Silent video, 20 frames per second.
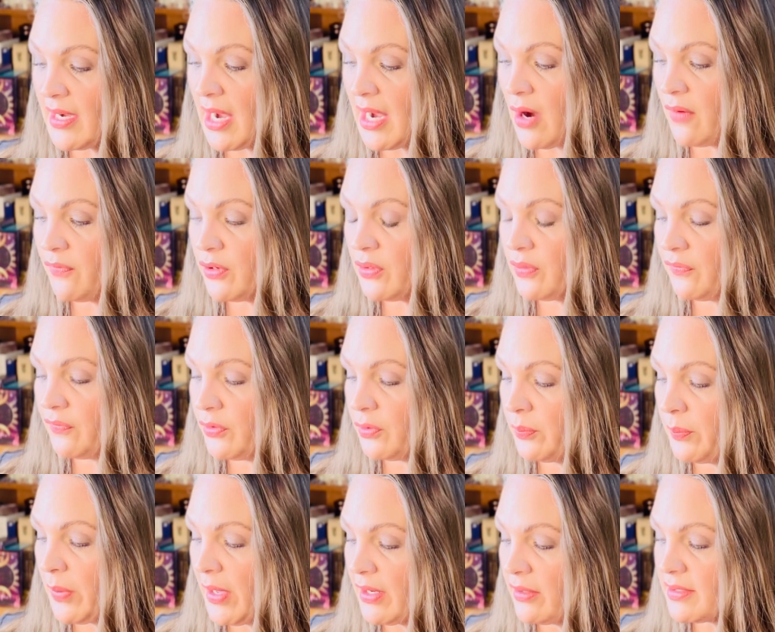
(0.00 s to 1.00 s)
now for you to feel
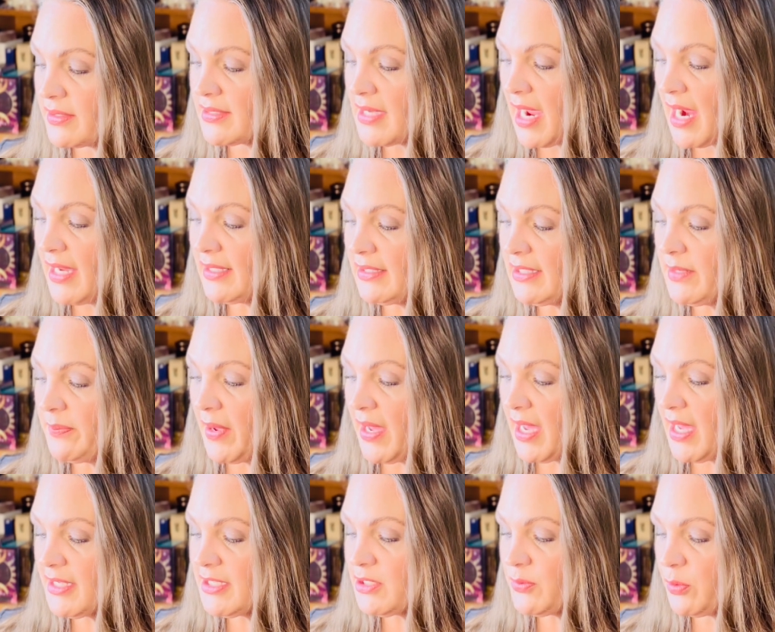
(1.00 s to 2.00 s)
better. It's highly
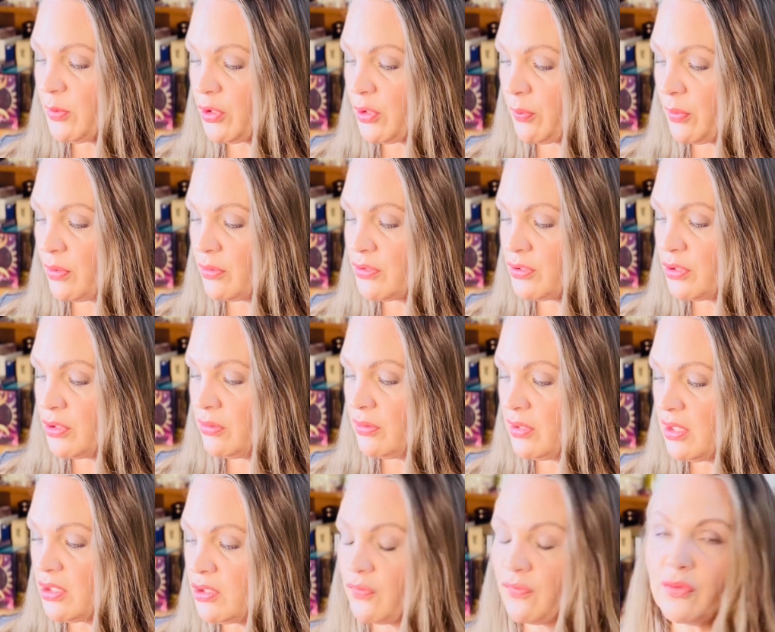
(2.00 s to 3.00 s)
possible the person you
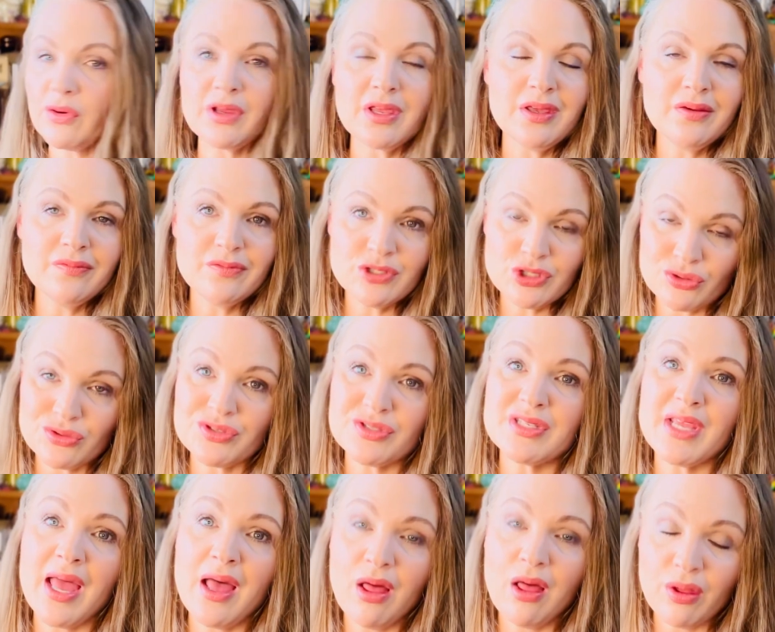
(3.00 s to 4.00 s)
need to forgive is
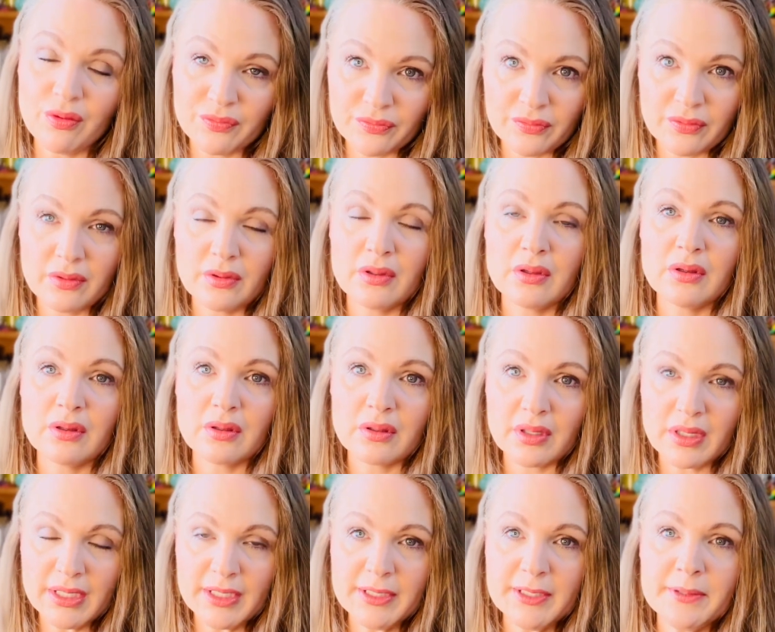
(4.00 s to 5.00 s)
yourself,
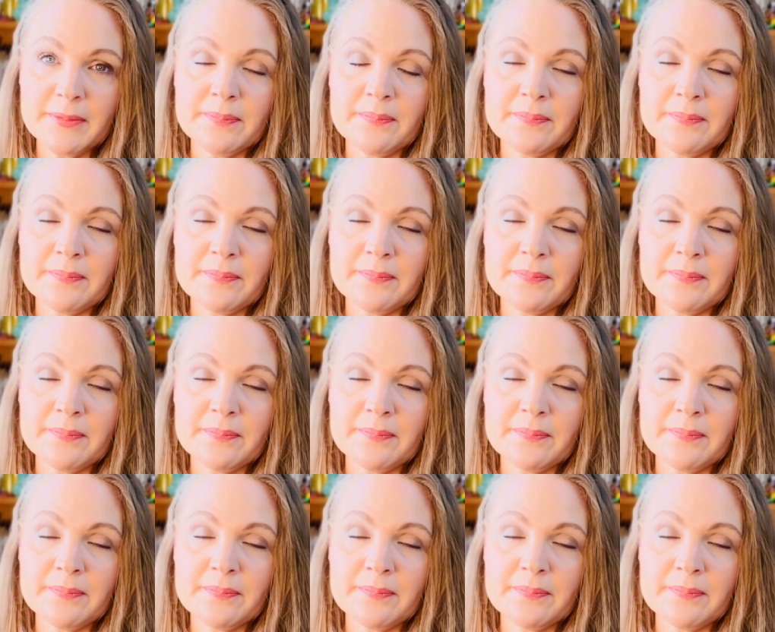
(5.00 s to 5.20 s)
okay?